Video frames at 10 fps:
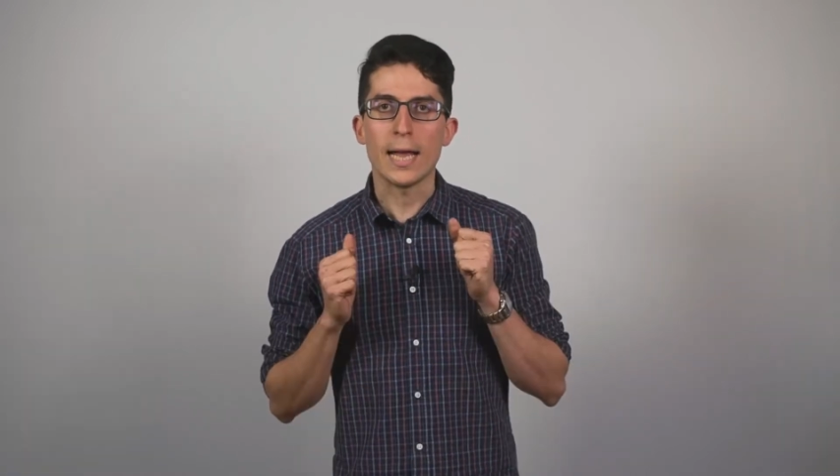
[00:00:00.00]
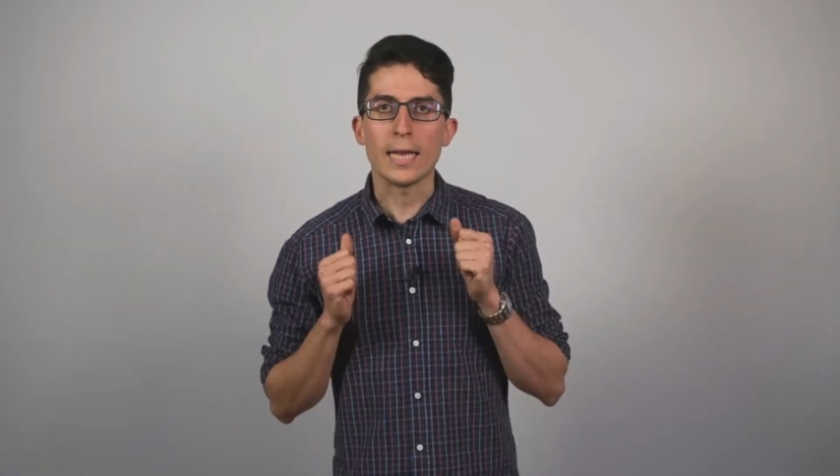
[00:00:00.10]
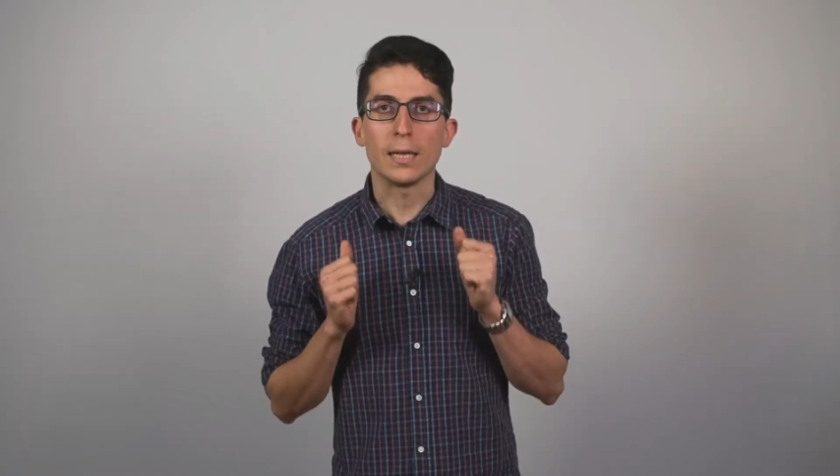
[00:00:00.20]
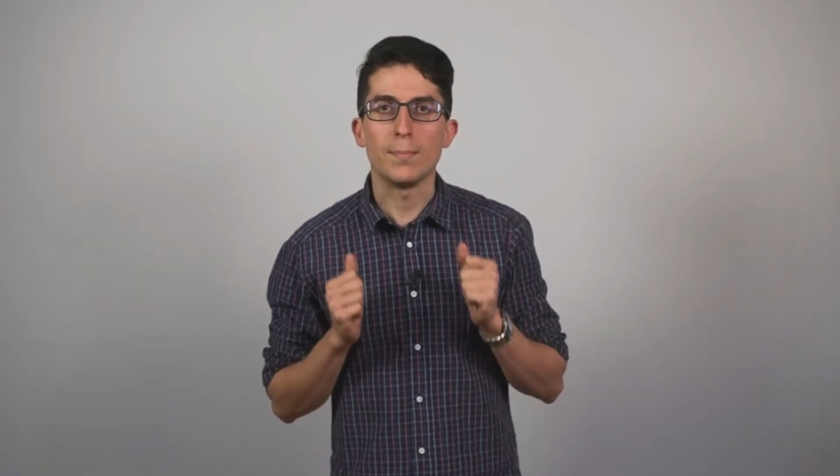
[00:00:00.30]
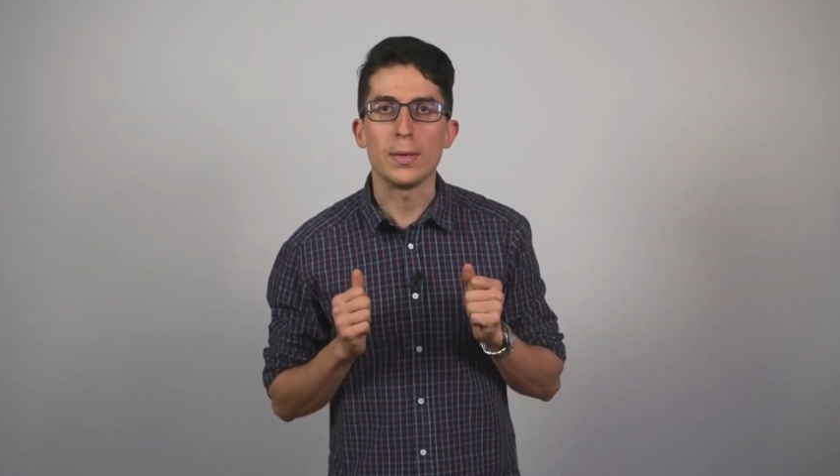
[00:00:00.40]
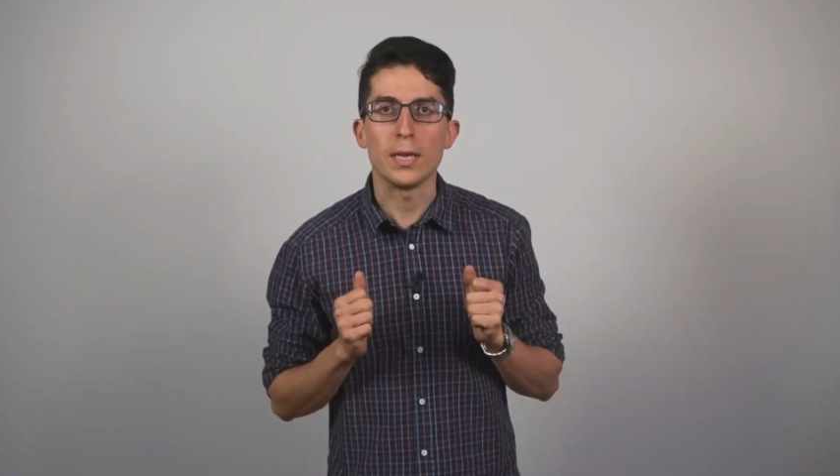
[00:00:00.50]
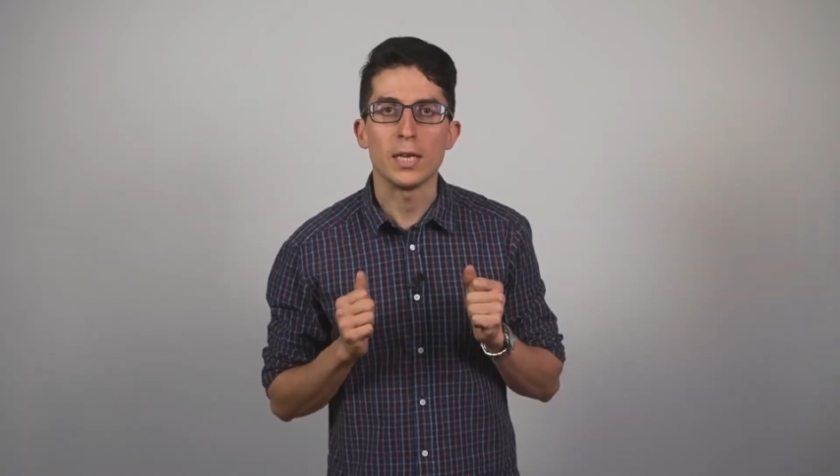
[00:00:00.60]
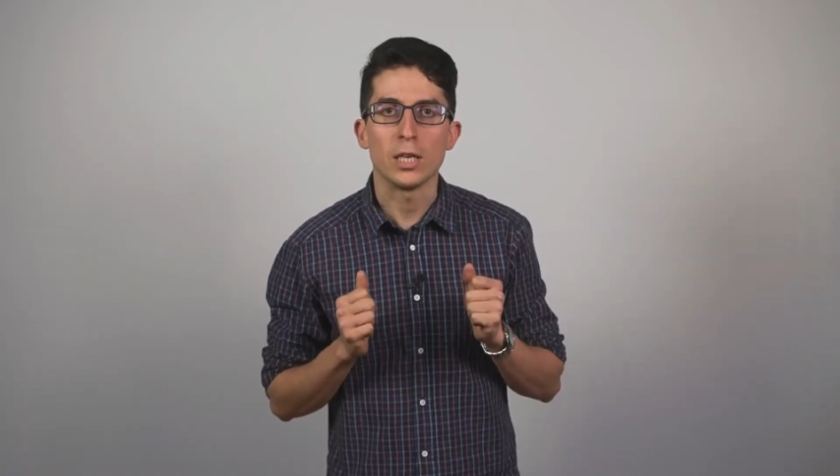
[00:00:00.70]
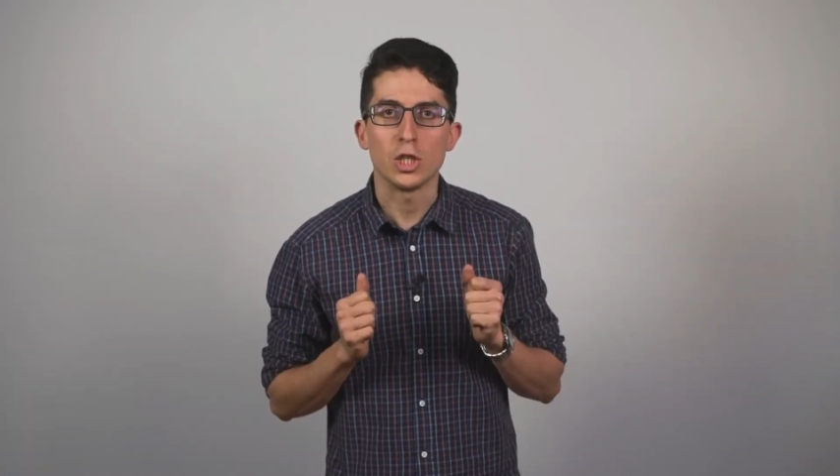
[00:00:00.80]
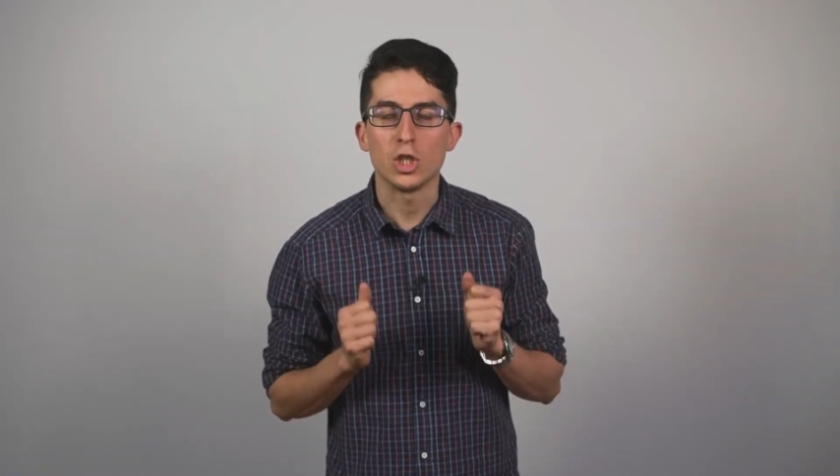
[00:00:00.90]
It'll be
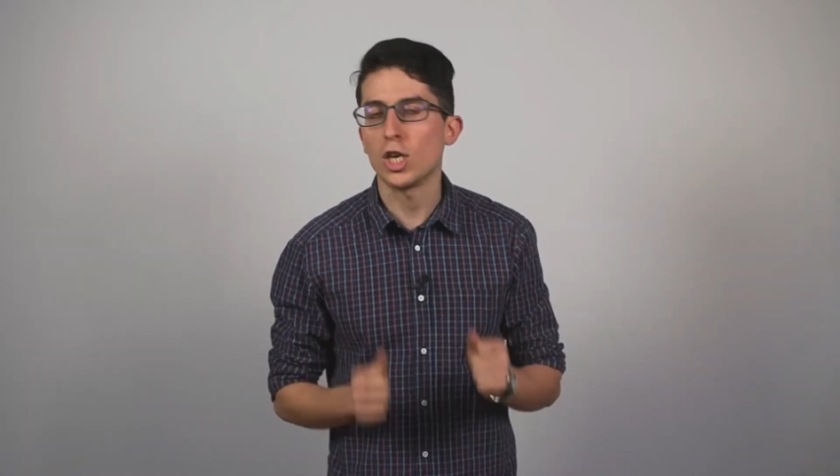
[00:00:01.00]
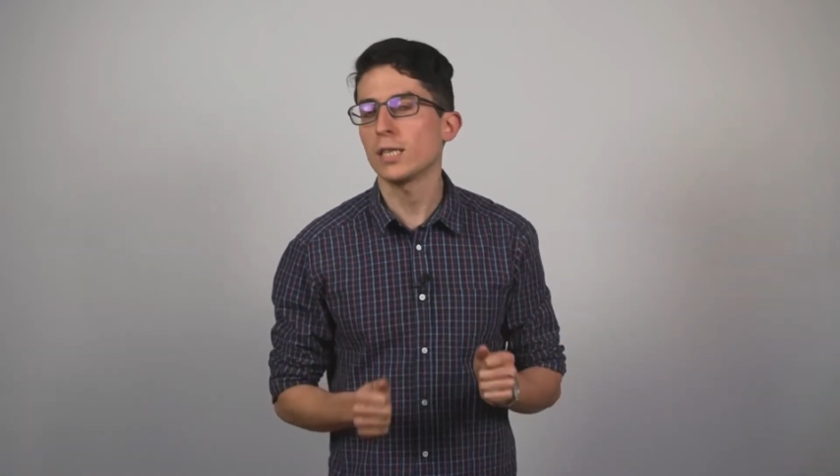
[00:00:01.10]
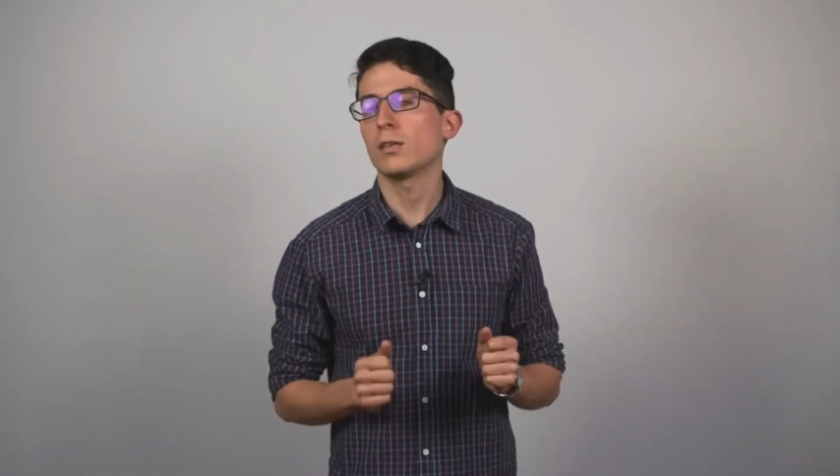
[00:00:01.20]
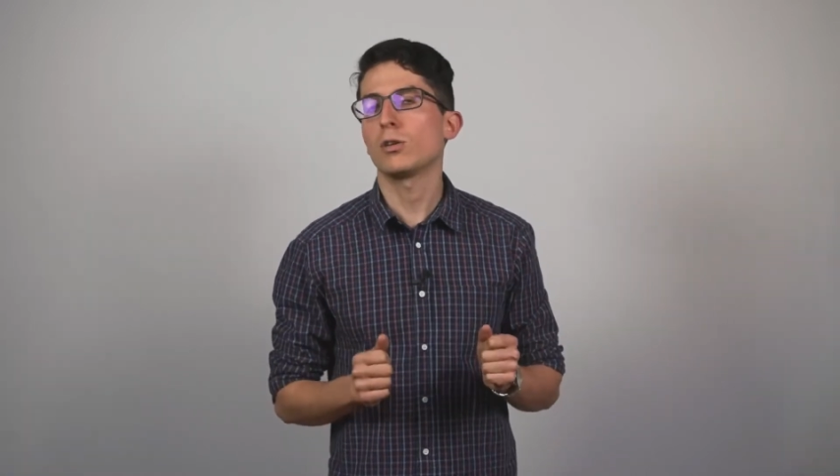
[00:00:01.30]
just an